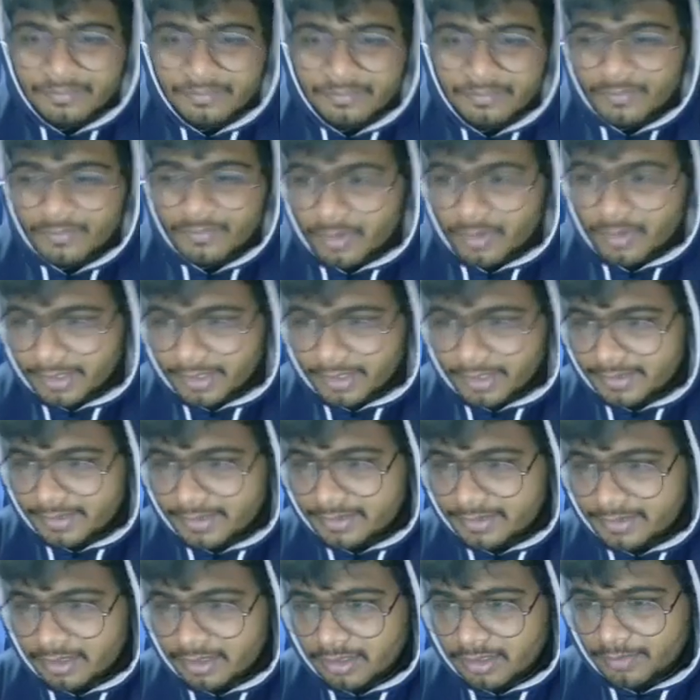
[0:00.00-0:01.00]
Okay,
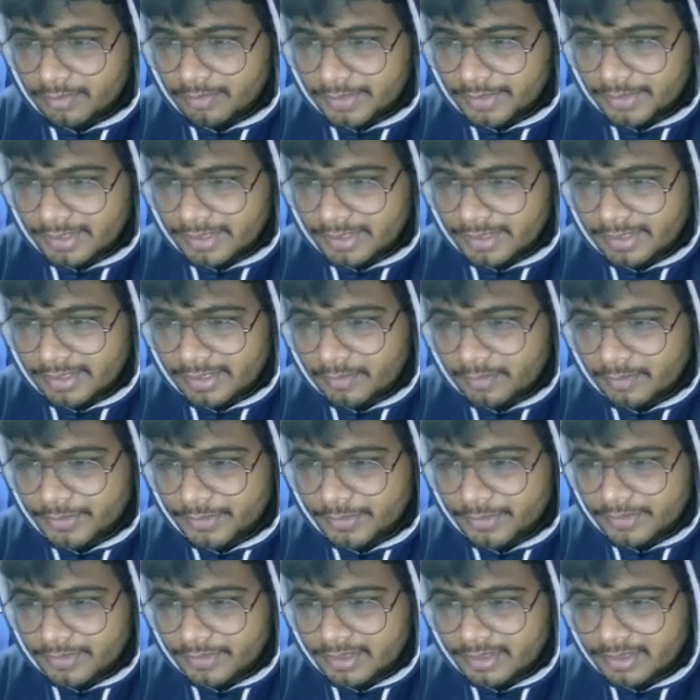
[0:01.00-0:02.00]
I'll print 9. I'll print
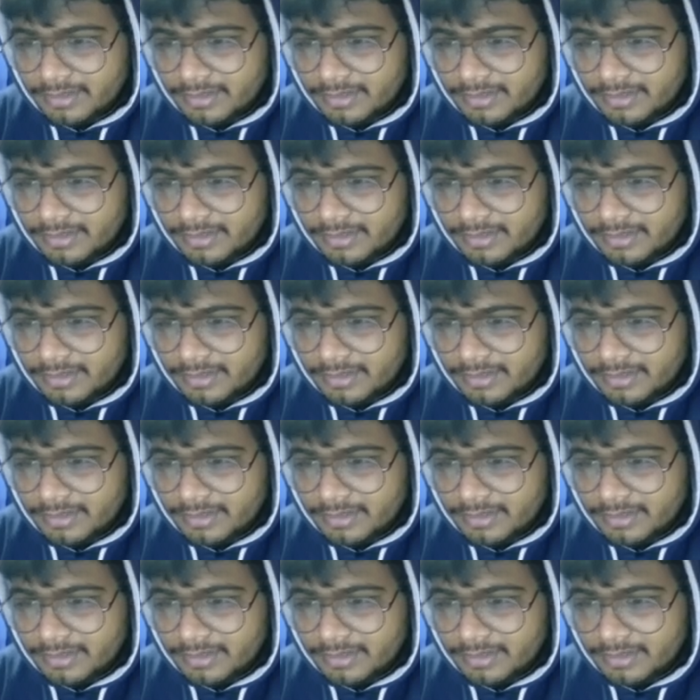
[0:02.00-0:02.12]
20.